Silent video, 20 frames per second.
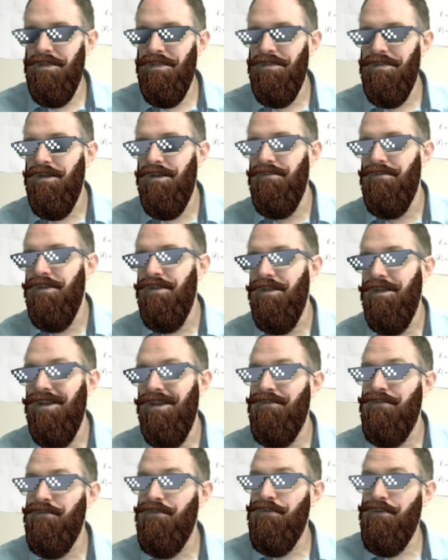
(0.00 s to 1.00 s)
of the
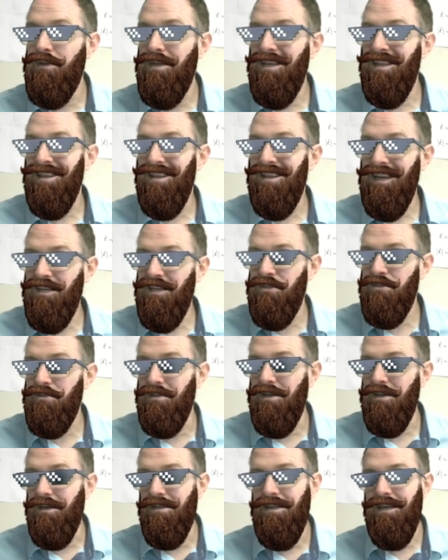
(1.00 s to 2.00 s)
free
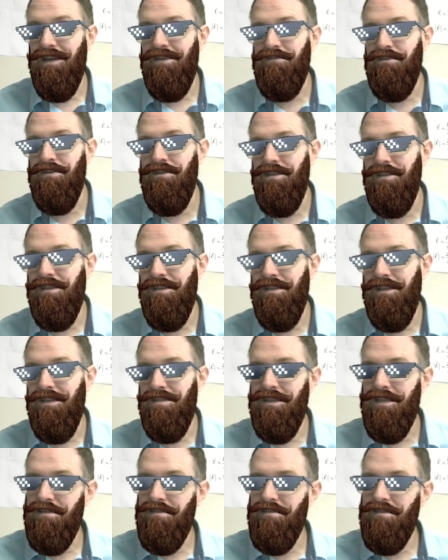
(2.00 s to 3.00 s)
electron after it gets
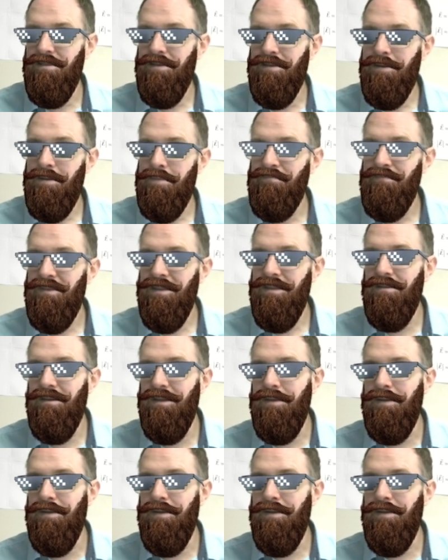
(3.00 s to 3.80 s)
hit? Okay.